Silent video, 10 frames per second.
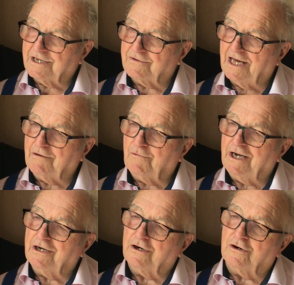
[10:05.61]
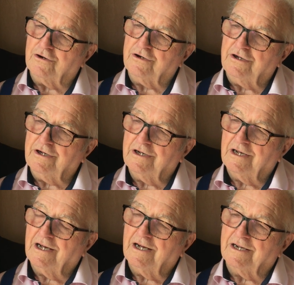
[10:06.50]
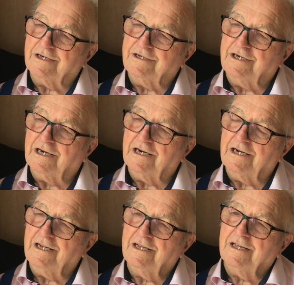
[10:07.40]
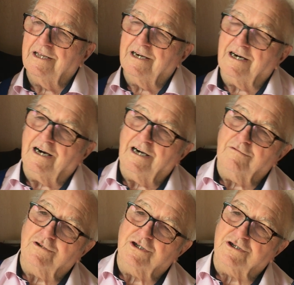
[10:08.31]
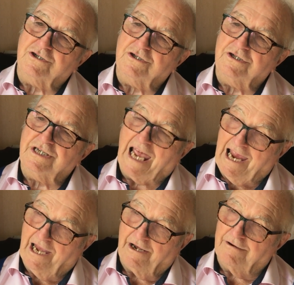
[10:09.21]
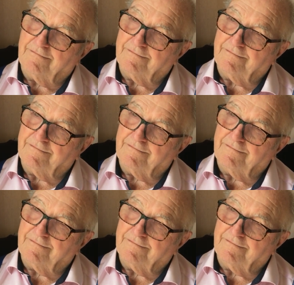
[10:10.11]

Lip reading: So that went on until I was 10.